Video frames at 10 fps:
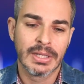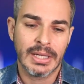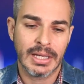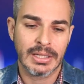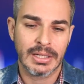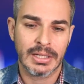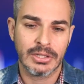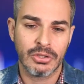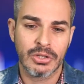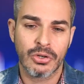And uh,
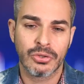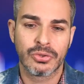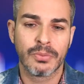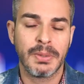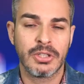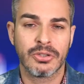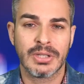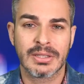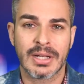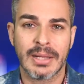you can go to
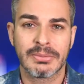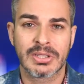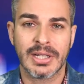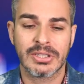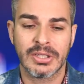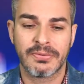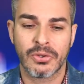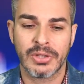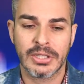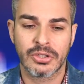patreon.com slash
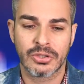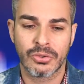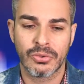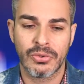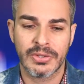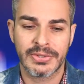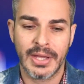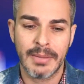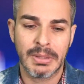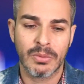eforelectric to do the
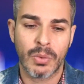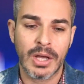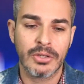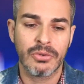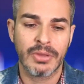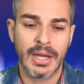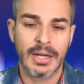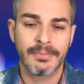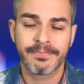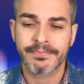same. And while you're
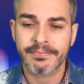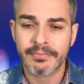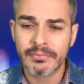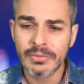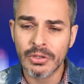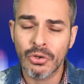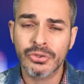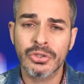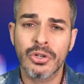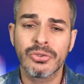there,
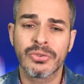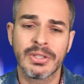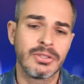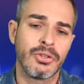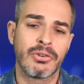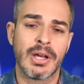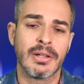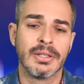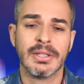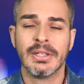also go to this
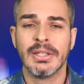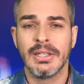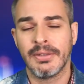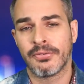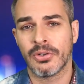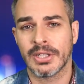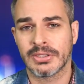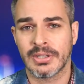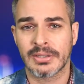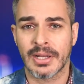URL,
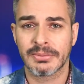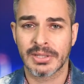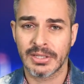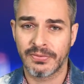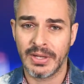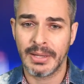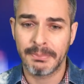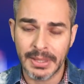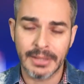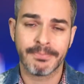eforelectric.com slash
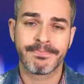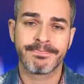VIP.